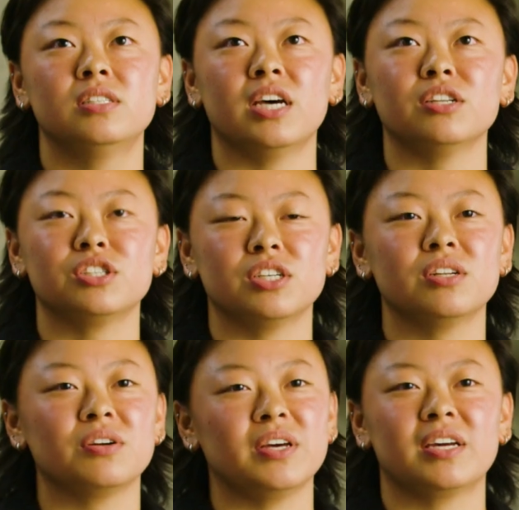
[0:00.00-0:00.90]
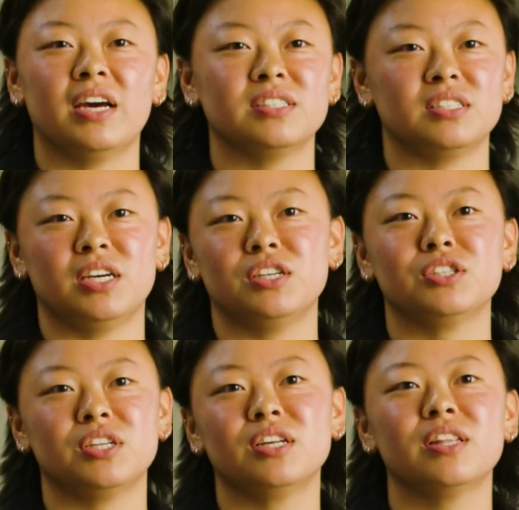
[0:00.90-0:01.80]
tension or like
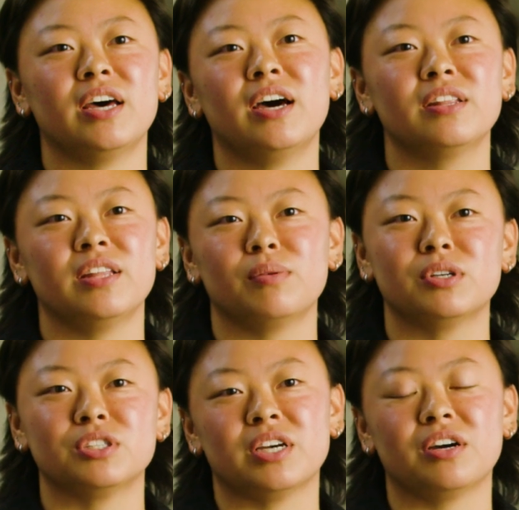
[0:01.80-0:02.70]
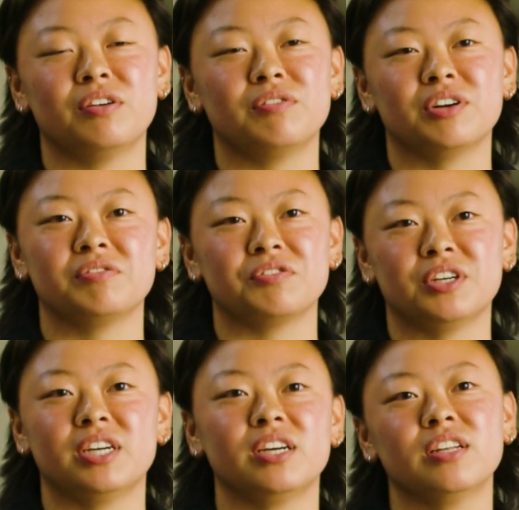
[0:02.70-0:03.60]
hesitation in that. They were just like all very
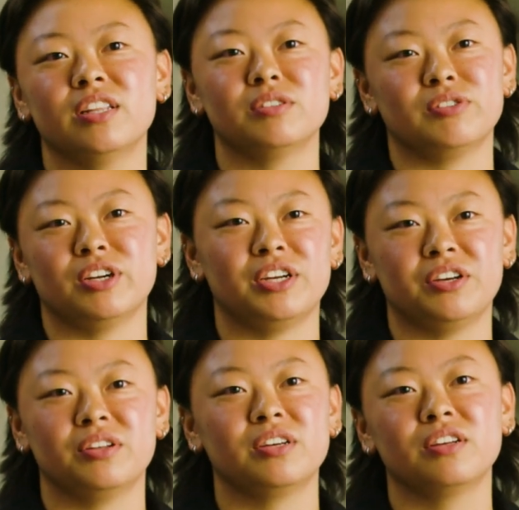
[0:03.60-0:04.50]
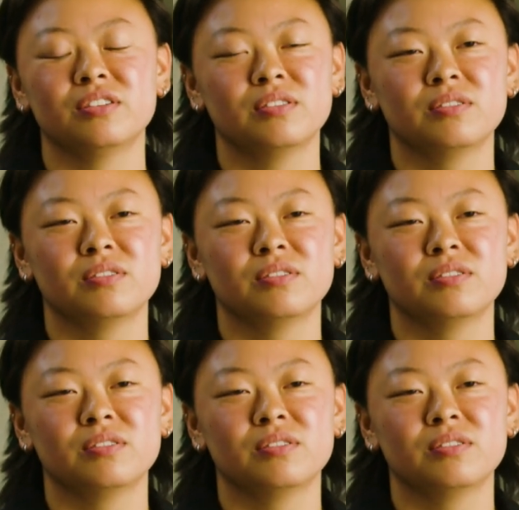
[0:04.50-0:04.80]
free, and that was very healing.